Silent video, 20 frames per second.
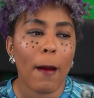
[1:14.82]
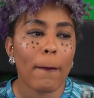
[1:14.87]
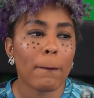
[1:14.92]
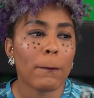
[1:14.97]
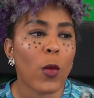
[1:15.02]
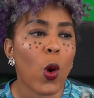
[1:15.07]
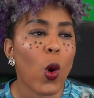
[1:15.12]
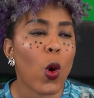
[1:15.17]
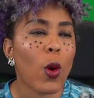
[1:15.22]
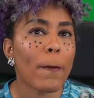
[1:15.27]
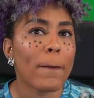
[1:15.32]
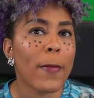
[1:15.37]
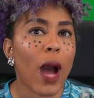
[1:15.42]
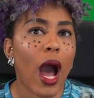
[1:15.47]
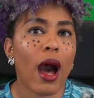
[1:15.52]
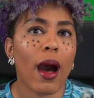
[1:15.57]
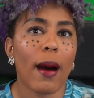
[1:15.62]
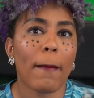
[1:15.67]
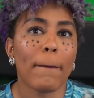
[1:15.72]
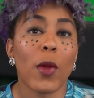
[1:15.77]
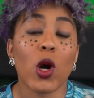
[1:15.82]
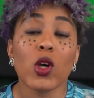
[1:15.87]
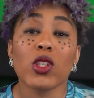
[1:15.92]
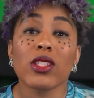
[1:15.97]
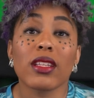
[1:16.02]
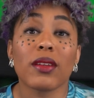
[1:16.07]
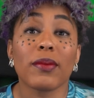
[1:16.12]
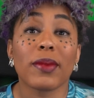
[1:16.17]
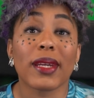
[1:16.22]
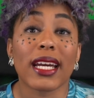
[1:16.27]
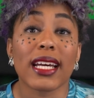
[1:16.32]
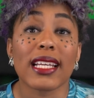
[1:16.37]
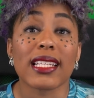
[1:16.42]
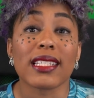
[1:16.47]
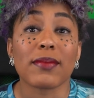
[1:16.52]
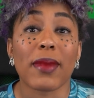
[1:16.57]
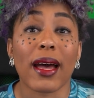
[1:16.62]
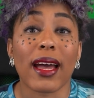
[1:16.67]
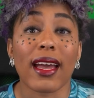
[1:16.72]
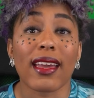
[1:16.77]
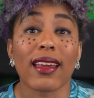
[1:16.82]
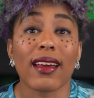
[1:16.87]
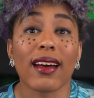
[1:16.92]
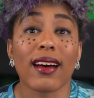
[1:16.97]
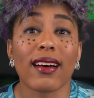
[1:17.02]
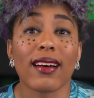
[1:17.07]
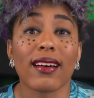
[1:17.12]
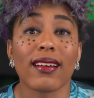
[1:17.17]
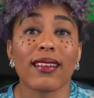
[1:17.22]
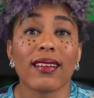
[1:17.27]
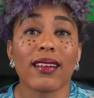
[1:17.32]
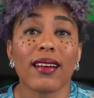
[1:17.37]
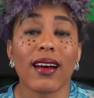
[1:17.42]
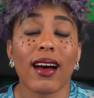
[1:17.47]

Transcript: mo uh, mostly because my uh,